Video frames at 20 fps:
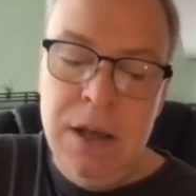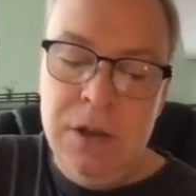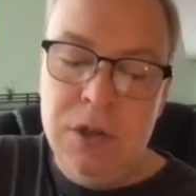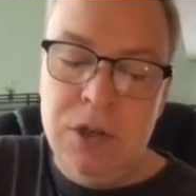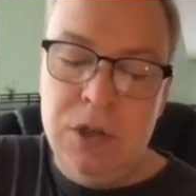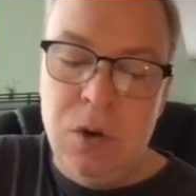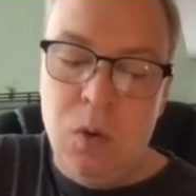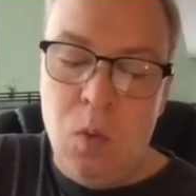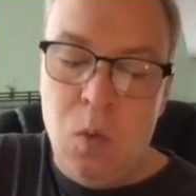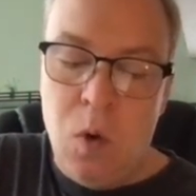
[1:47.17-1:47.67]

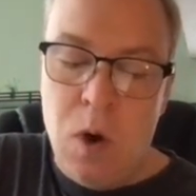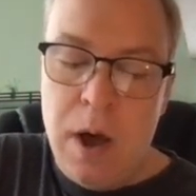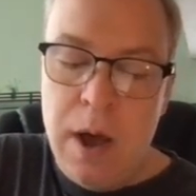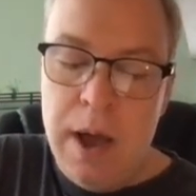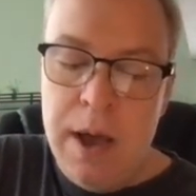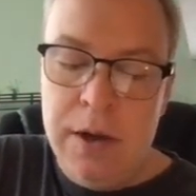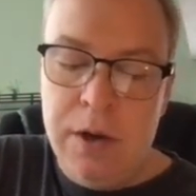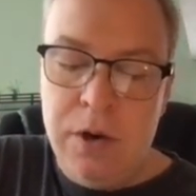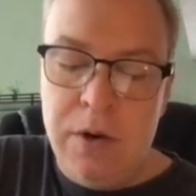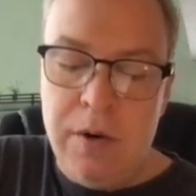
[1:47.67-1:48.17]
So
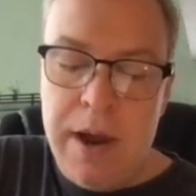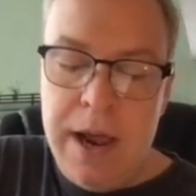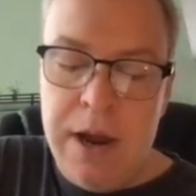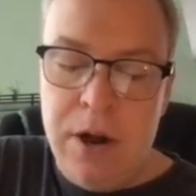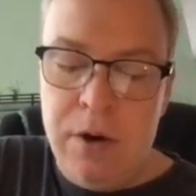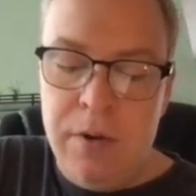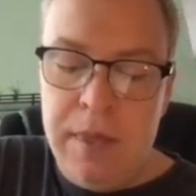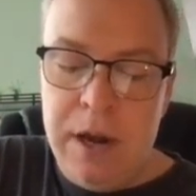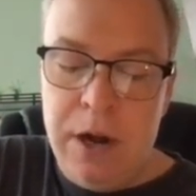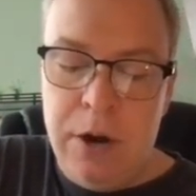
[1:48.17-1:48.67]
1
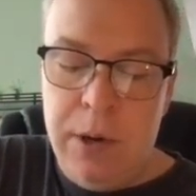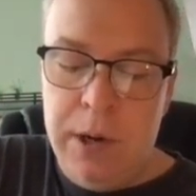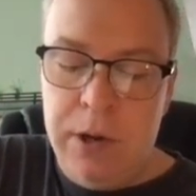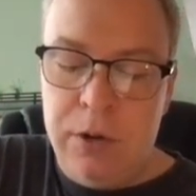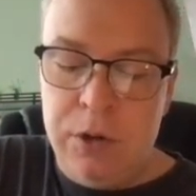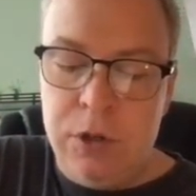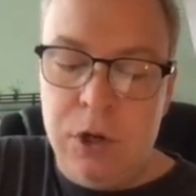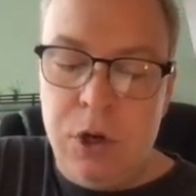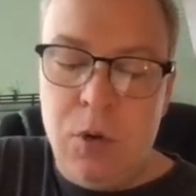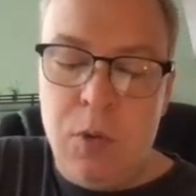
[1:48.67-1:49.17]
greater than or
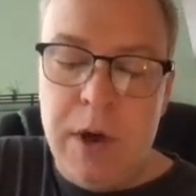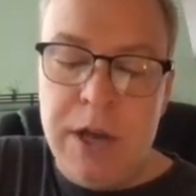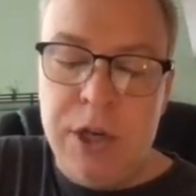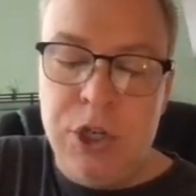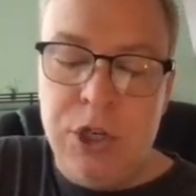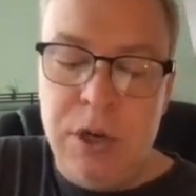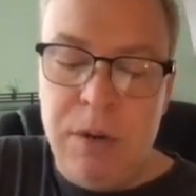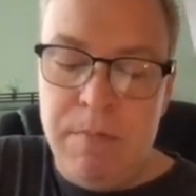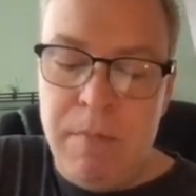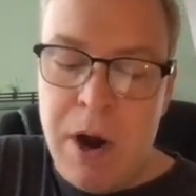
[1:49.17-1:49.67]
equal to
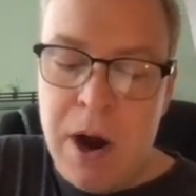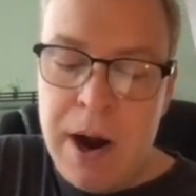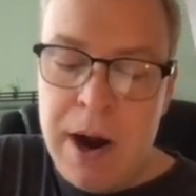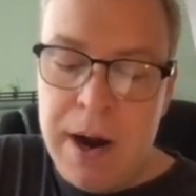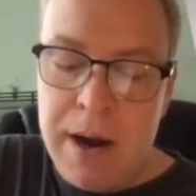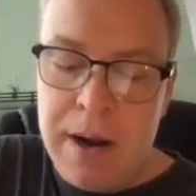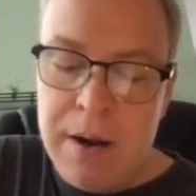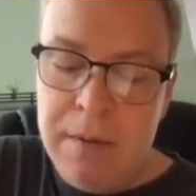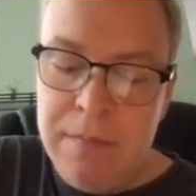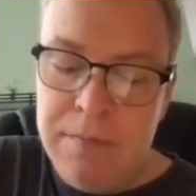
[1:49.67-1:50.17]
question
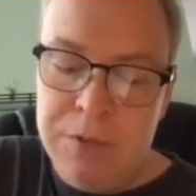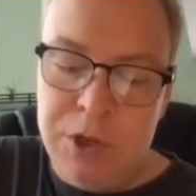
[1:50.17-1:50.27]
mark,